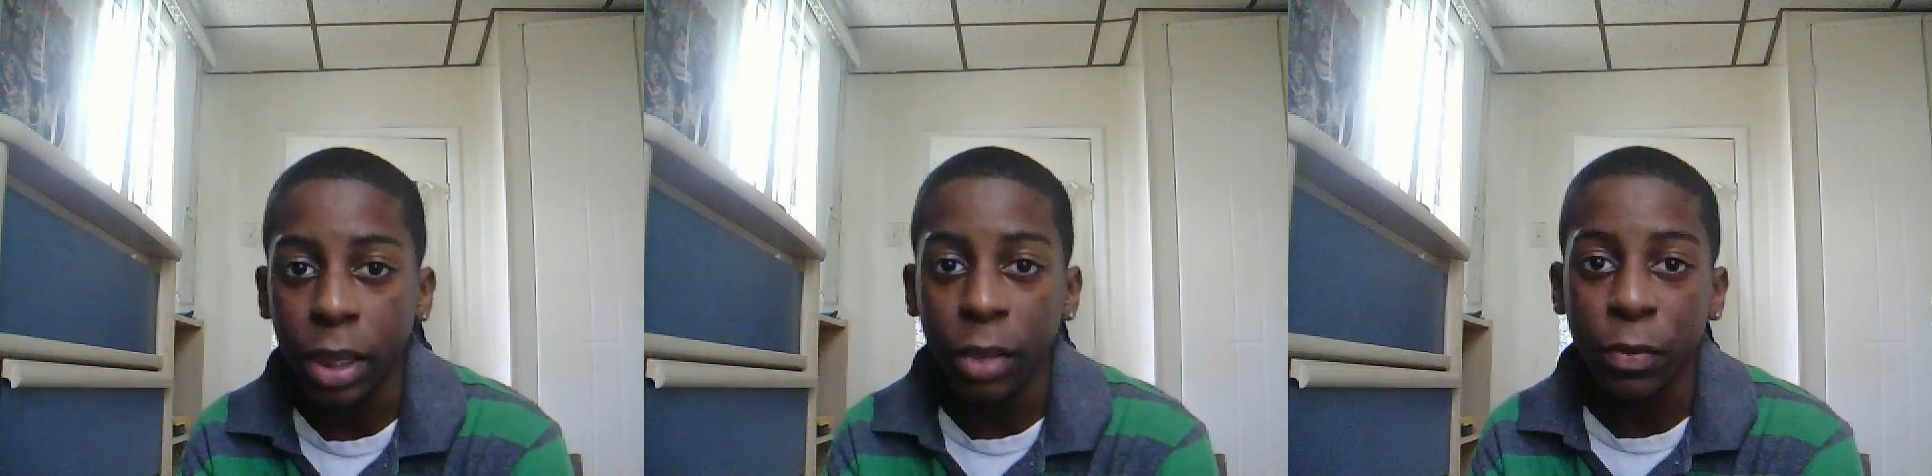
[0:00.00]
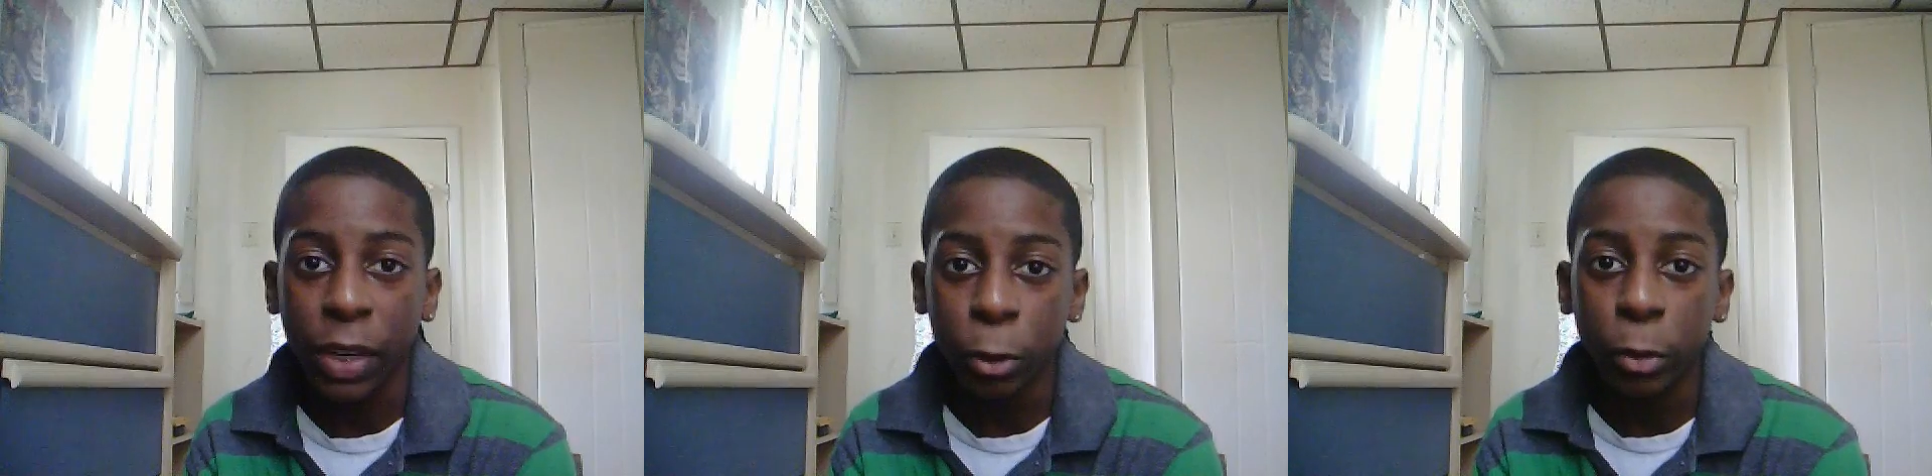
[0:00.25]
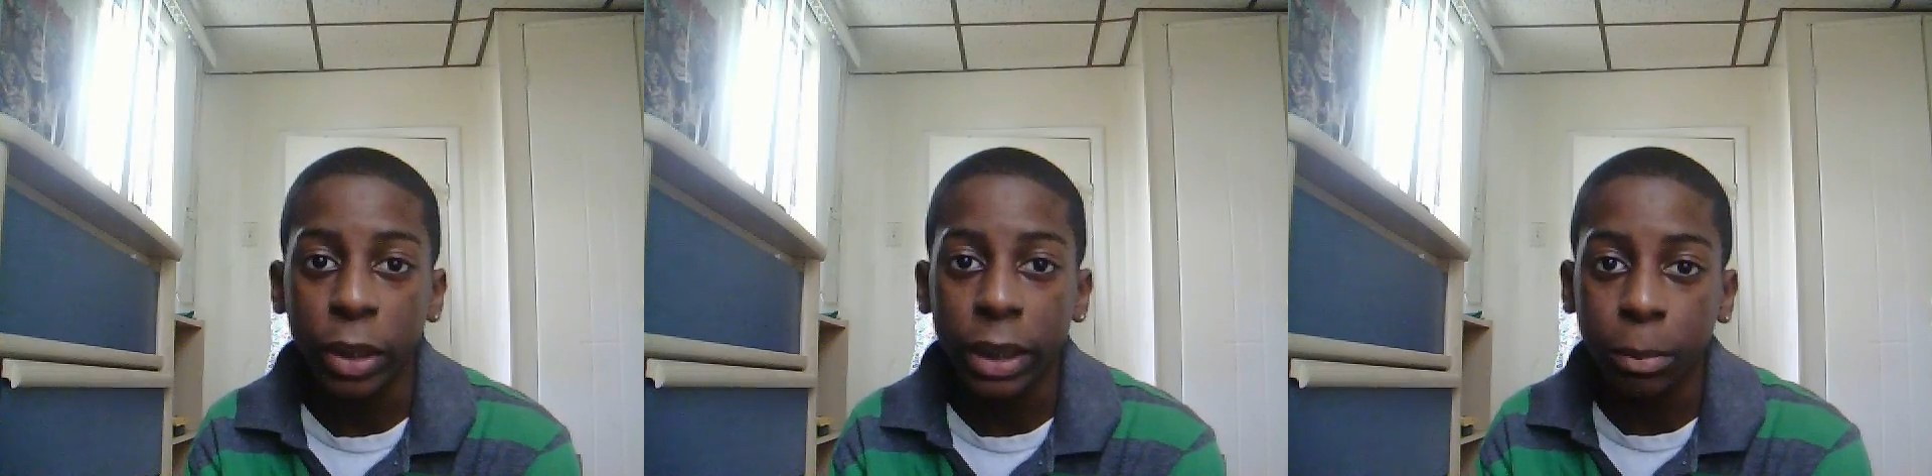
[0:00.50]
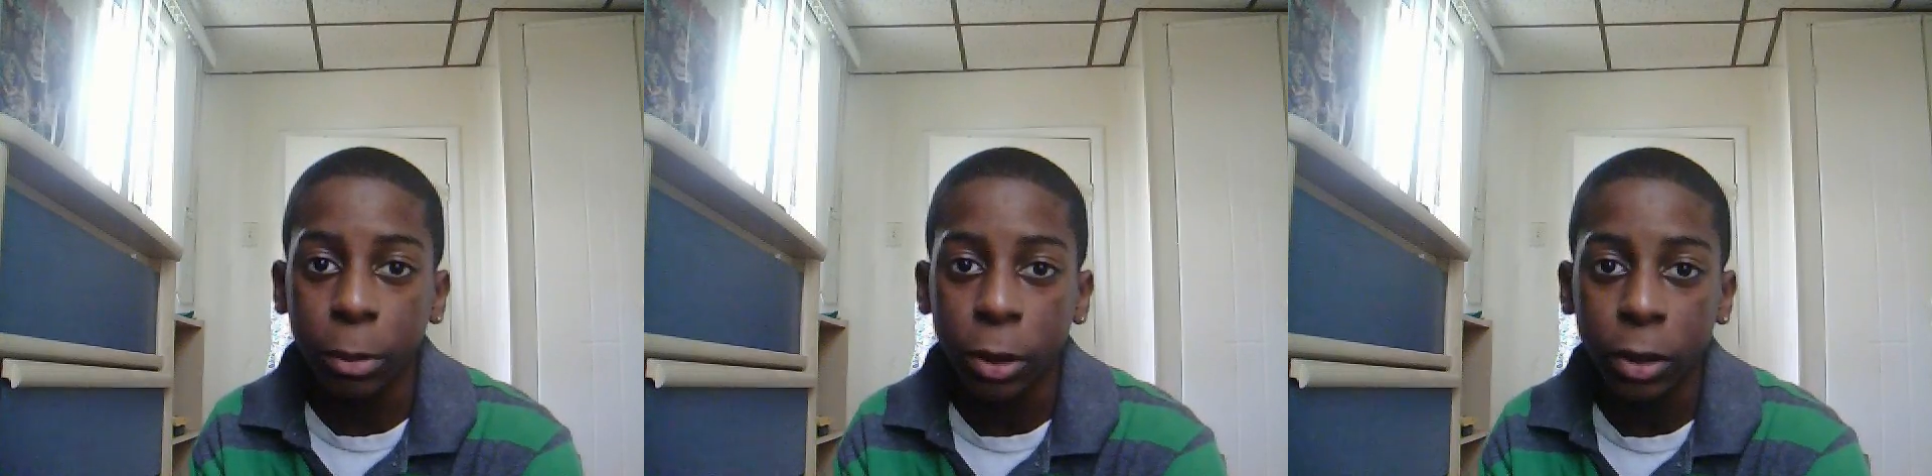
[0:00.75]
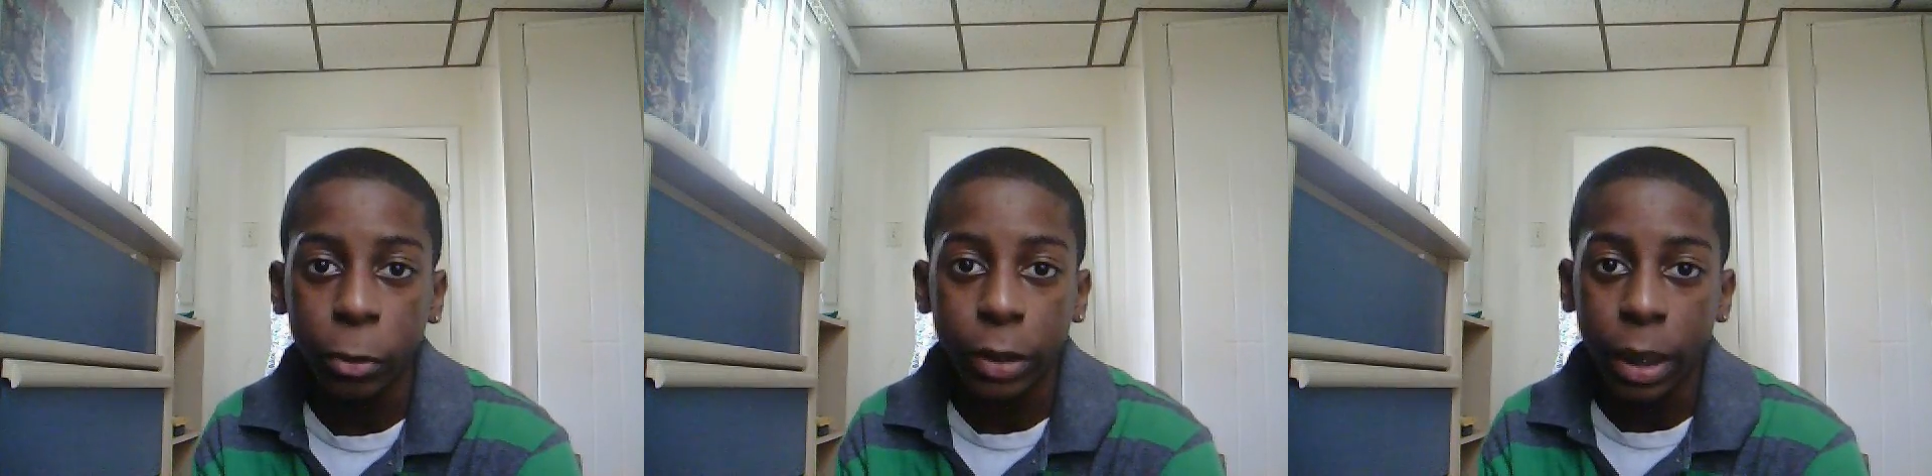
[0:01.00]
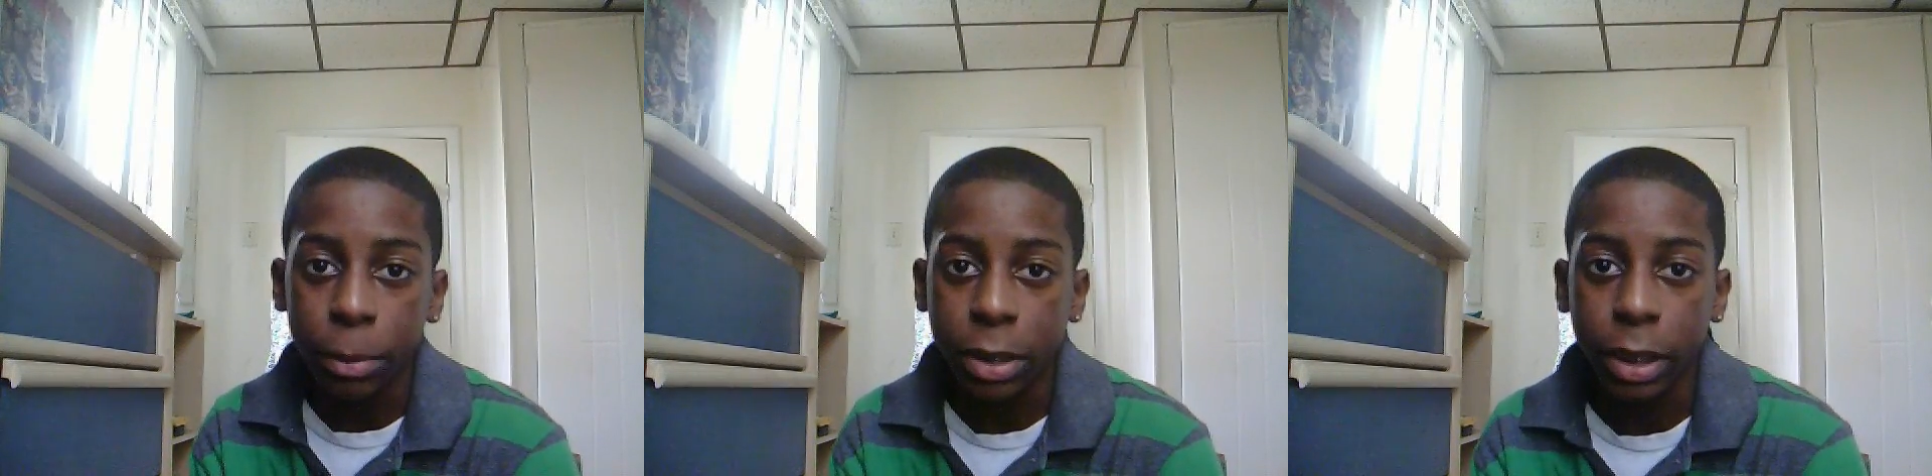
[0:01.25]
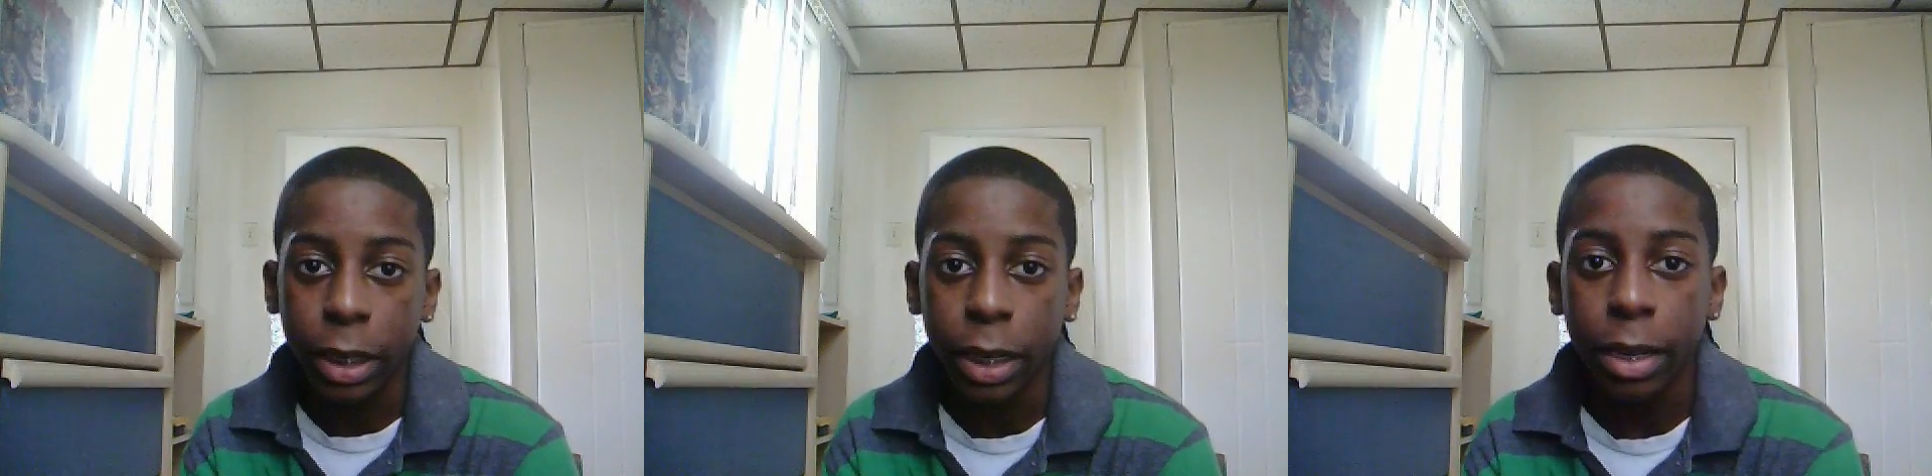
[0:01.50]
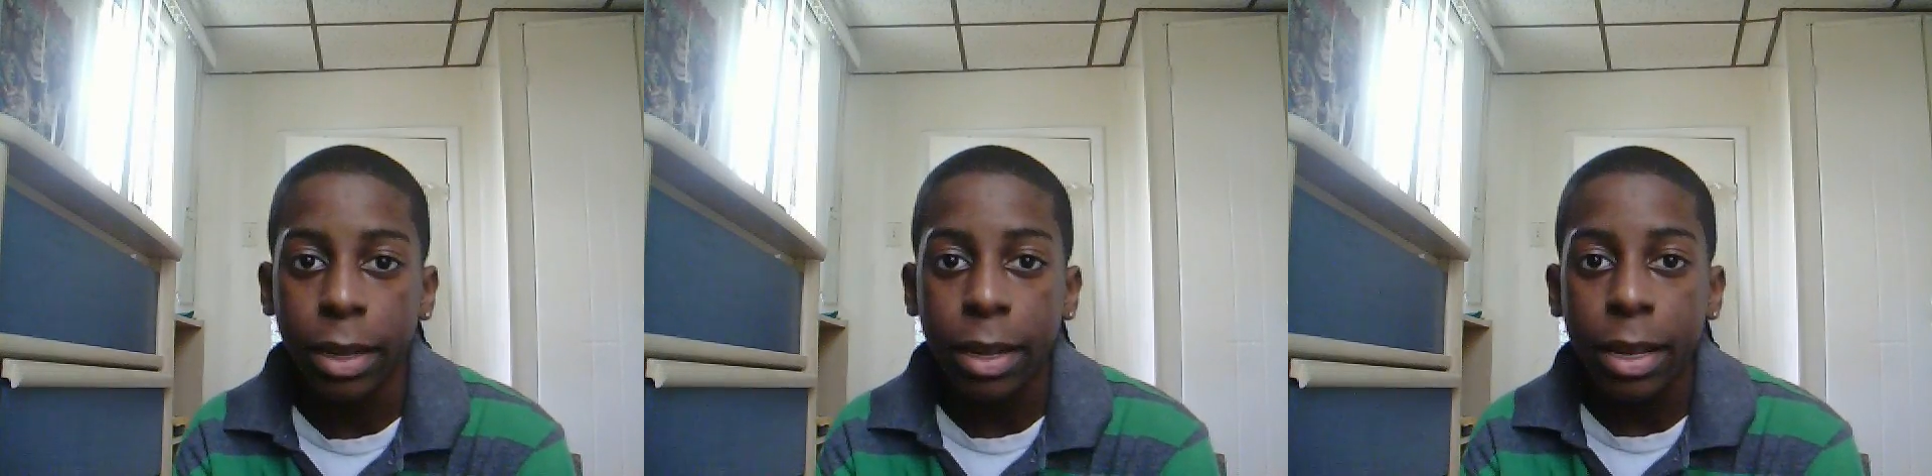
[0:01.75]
if I do get some new games today.